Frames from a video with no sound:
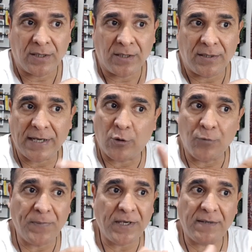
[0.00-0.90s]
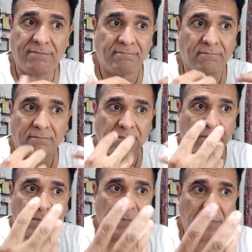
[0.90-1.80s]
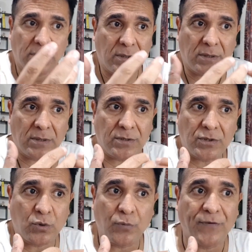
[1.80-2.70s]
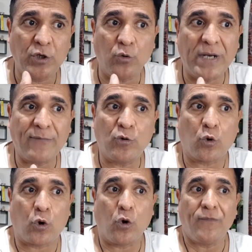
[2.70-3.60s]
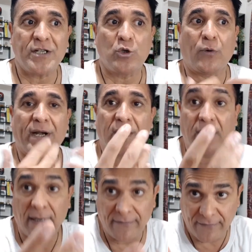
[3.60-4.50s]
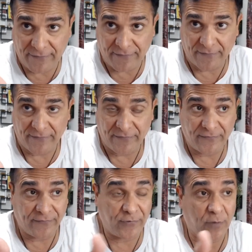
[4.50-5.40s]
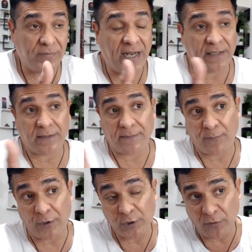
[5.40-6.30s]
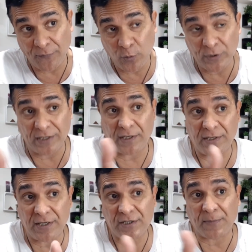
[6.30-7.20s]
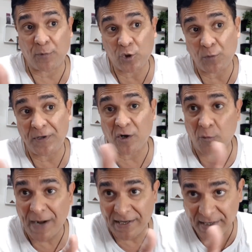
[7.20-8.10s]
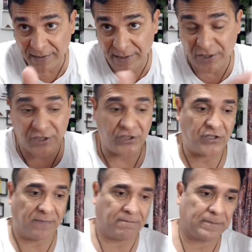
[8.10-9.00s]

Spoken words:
There could be, so we don't have to always look at love from that point of view that it's supposed to be a romantic relationship.